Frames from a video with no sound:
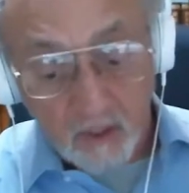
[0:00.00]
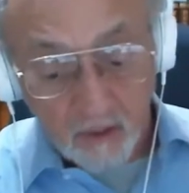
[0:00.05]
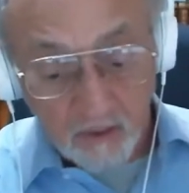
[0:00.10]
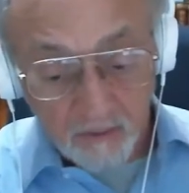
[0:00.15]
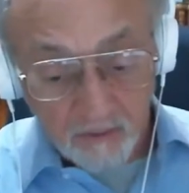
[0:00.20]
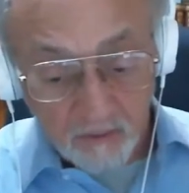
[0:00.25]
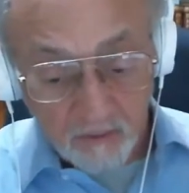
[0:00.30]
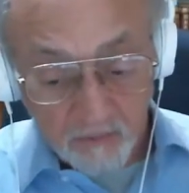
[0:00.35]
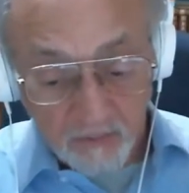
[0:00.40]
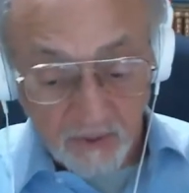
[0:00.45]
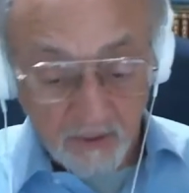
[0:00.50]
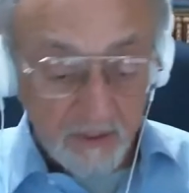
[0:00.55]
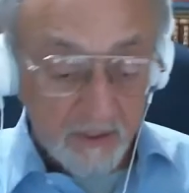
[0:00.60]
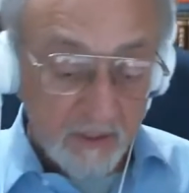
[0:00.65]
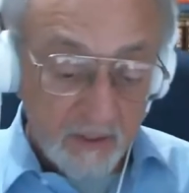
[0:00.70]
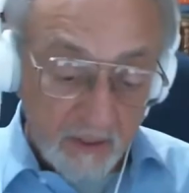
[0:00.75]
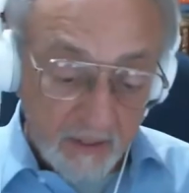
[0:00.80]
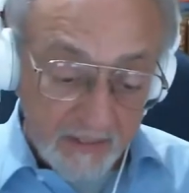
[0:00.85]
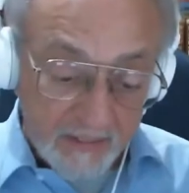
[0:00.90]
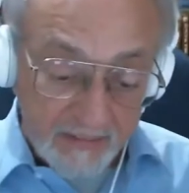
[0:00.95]
uh, you know,
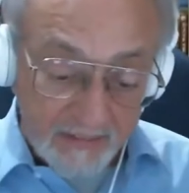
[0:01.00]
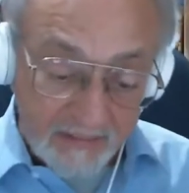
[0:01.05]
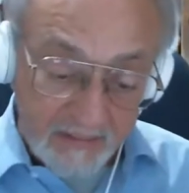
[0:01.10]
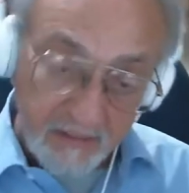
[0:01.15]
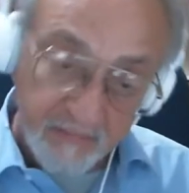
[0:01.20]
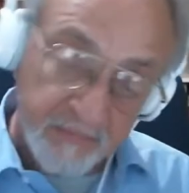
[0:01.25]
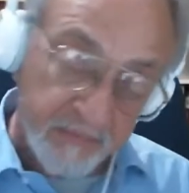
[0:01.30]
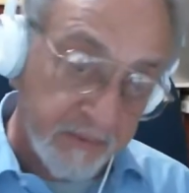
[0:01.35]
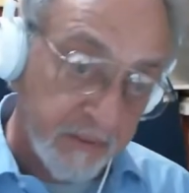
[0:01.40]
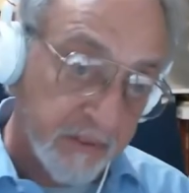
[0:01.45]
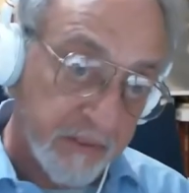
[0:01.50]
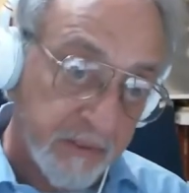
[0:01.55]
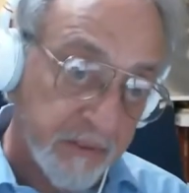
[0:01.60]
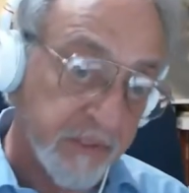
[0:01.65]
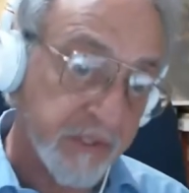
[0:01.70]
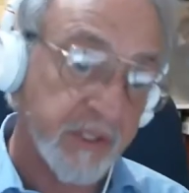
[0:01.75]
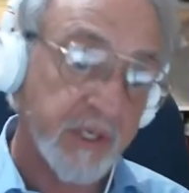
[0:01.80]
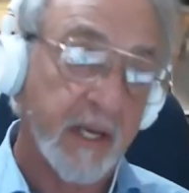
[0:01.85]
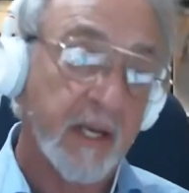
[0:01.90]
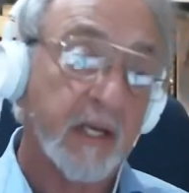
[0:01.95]
getting a different
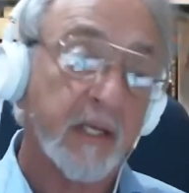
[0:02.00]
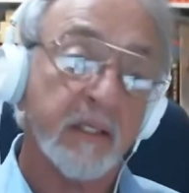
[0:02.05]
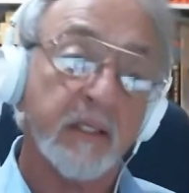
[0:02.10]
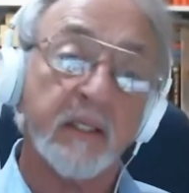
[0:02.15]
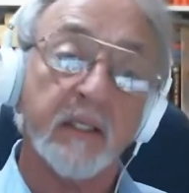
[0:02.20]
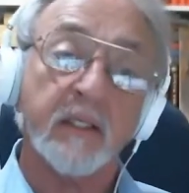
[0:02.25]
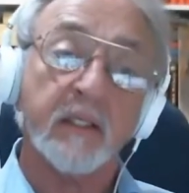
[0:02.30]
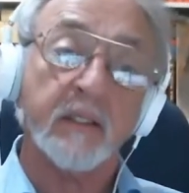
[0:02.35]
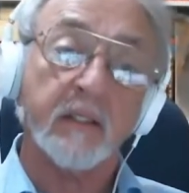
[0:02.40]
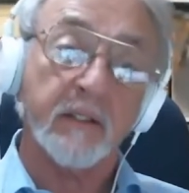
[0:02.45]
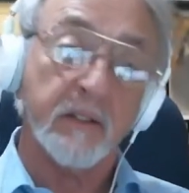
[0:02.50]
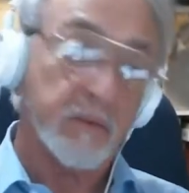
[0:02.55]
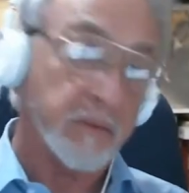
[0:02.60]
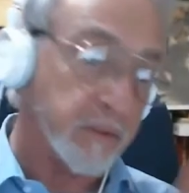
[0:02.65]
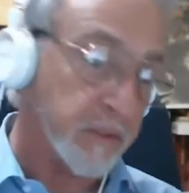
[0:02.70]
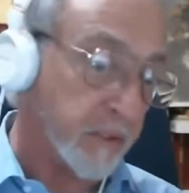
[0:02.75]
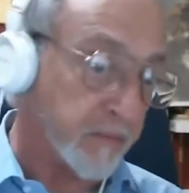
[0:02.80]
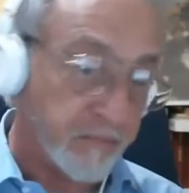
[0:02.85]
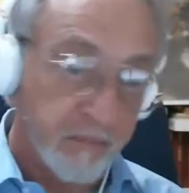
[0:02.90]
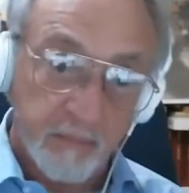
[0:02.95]
understanding, you know,
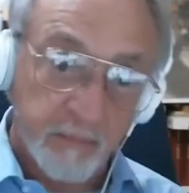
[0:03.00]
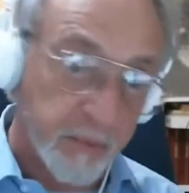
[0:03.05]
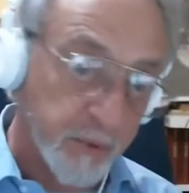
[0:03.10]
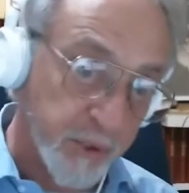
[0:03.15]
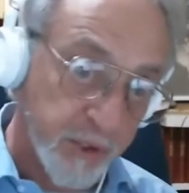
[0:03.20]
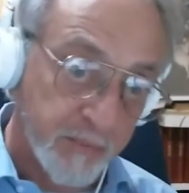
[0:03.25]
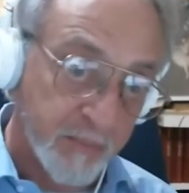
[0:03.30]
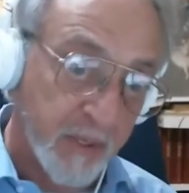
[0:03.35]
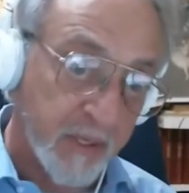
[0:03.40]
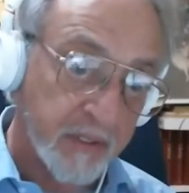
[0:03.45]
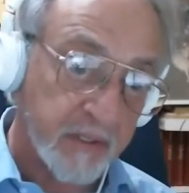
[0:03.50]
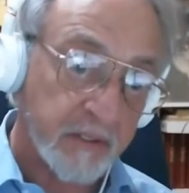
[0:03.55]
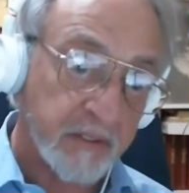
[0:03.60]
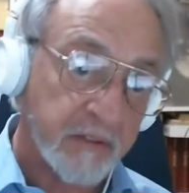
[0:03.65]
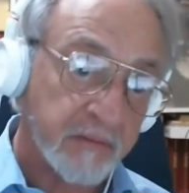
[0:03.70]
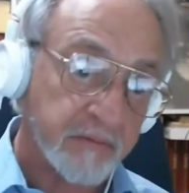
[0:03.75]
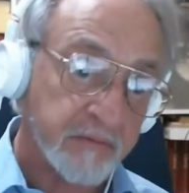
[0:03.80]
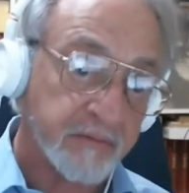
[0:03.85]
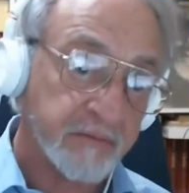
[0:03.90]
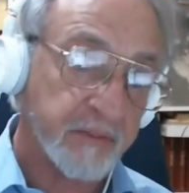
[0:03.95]
different
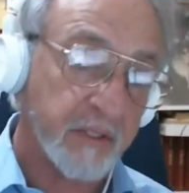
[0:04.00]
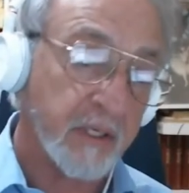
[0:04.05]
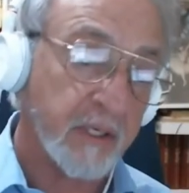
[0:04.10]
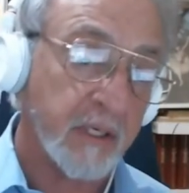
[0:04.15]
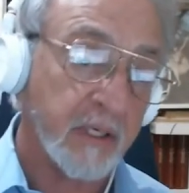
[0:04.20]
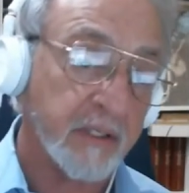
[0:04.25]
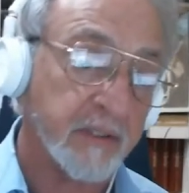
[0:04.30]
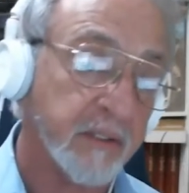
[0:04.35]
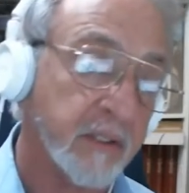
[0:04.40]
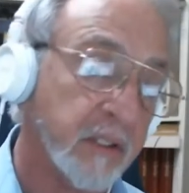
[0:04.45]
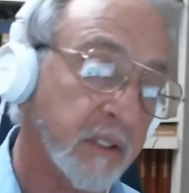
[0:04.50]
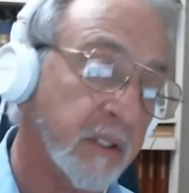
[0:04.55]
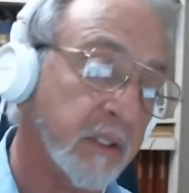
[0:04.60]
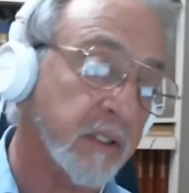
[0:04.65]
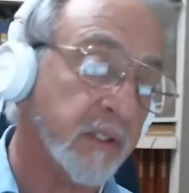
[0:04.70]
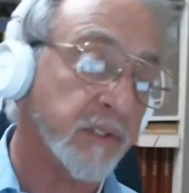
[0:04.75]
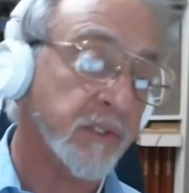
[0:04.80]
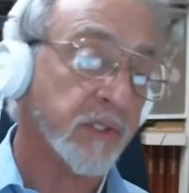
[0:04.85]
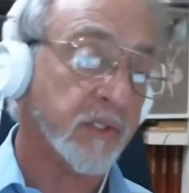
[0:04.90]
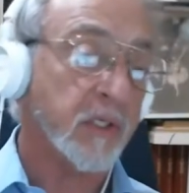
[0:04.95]
perspective on
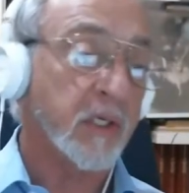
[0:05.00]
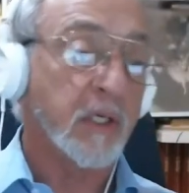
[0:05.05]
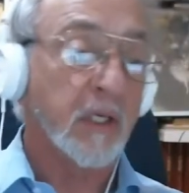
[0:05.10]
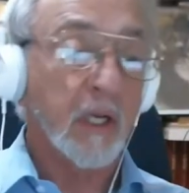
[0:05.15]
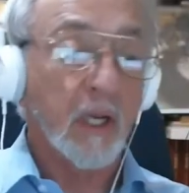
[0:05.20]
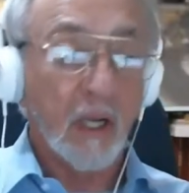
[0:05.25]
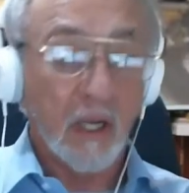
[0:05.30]
things.